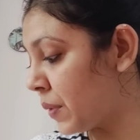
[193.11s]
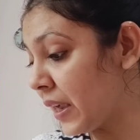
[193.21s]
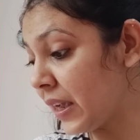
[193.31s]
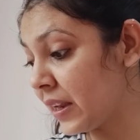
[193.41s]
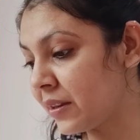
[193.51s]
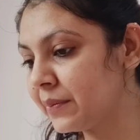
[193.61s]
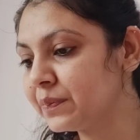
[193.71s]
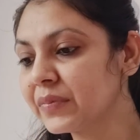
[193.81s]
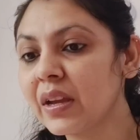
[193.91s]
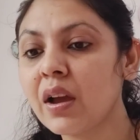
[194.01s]
pain.
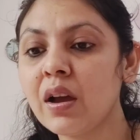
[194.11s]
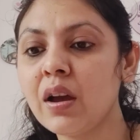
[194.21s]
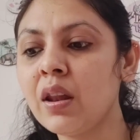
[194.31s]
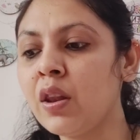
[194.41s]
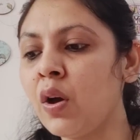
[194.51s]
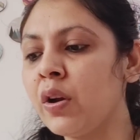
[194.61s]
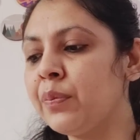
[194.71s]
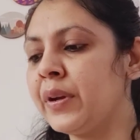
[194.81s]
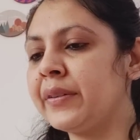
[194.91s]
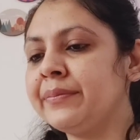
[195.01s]
A lot
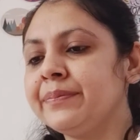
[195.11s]
of pain.